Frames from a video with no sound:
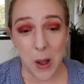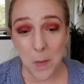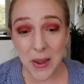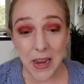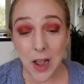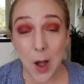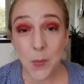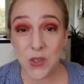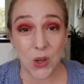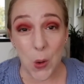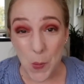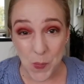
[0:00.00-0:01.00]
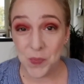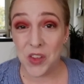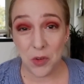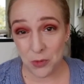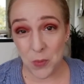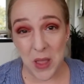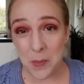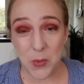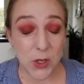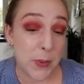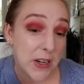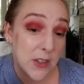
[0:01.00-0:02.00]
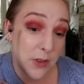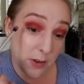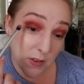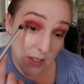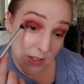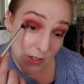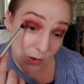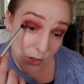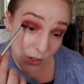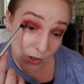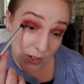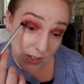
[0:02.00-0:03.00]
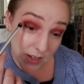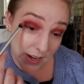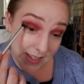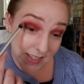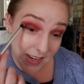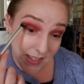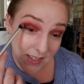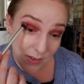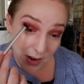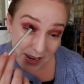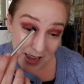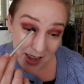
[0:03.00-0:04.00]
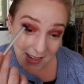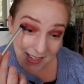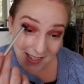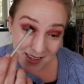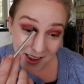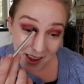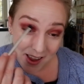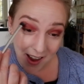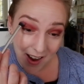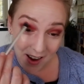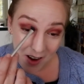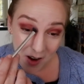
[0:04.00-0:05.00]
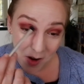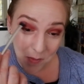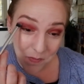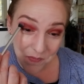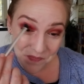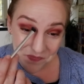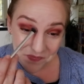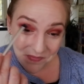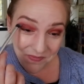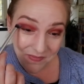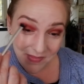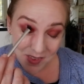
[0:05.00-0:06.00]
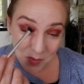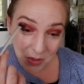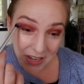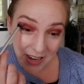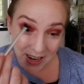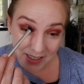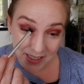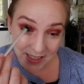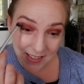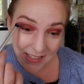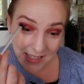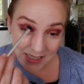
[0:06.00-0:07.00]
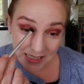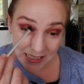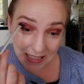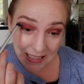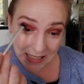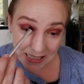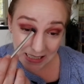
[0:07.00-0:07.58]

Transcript: about makeup, so from that perspective, everything's going to look excessive, I guess. Um, but yeah, it's uh,